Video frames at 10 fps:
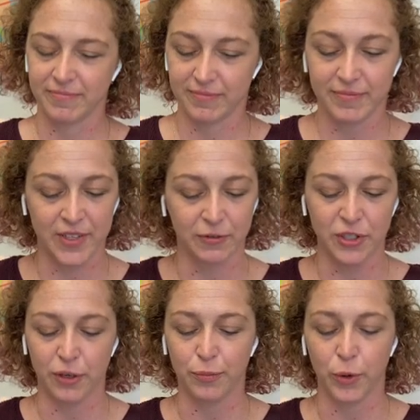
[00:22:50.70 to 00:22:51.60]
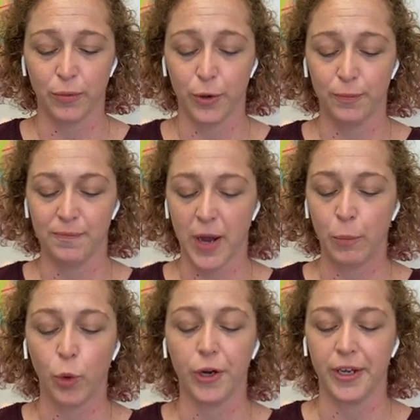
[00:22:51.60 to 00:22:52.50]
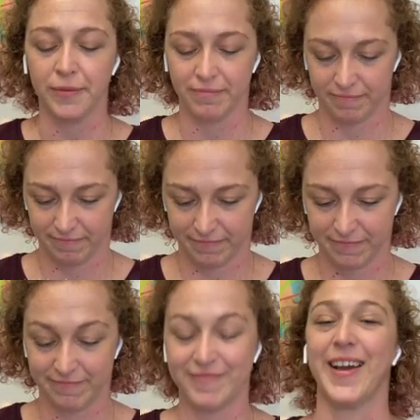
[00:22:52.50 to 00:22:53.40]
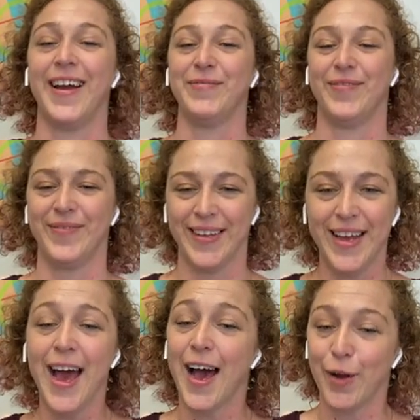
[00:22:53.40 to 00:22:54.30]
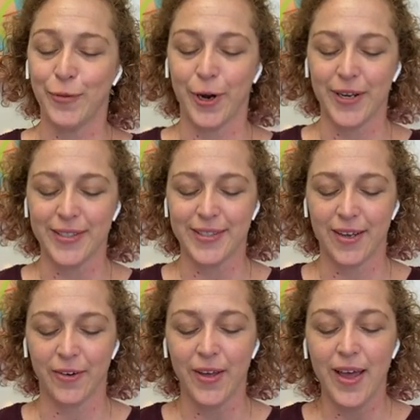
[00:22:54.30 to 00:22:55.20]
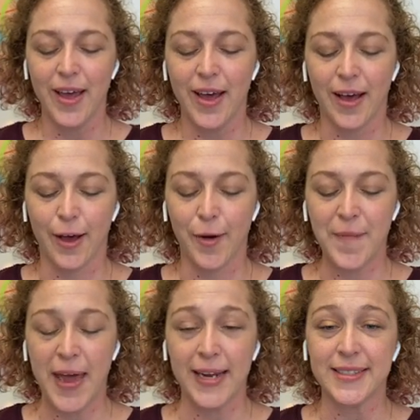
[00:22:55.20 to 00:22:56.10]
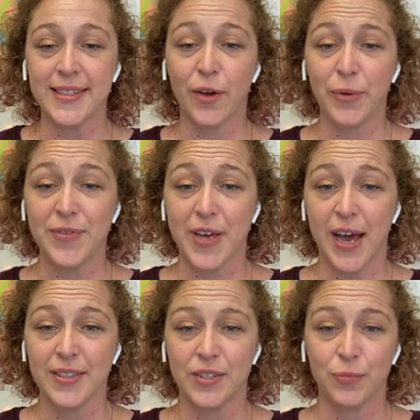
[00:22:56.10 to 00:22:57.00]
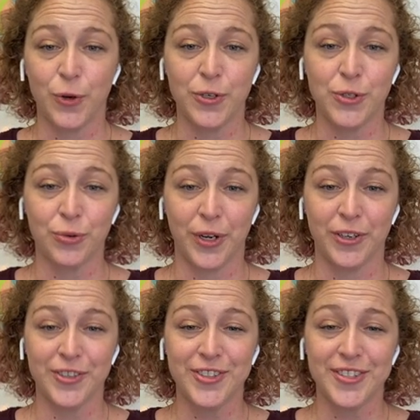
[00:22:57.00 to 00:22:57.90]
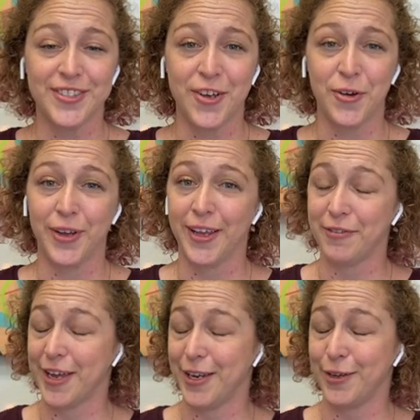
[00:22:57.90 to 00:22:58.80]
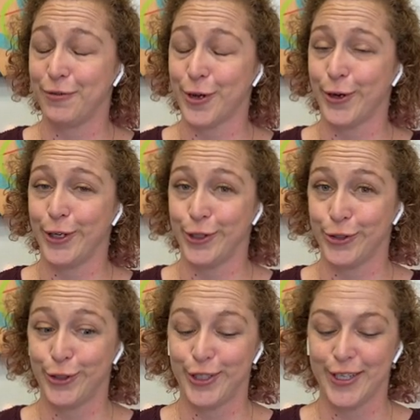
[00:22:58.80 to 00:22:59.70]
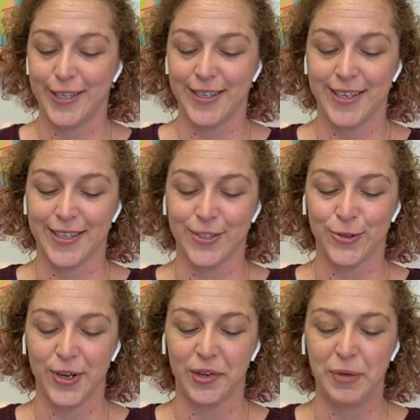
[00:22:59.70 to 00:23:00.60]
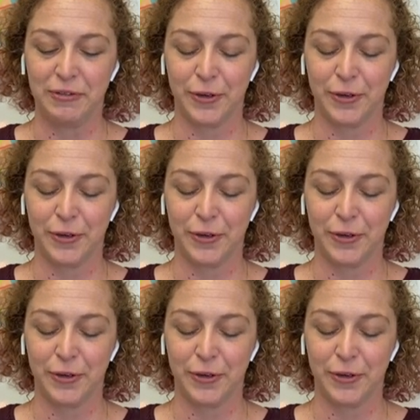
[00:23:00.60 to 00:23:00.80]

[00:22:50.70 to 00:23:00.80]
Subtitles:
give yourself more room. I'm wordy. I'm, I'm wordy. So, and I see that we've got some more new joiners. So if any of y'all are interested in joining me for a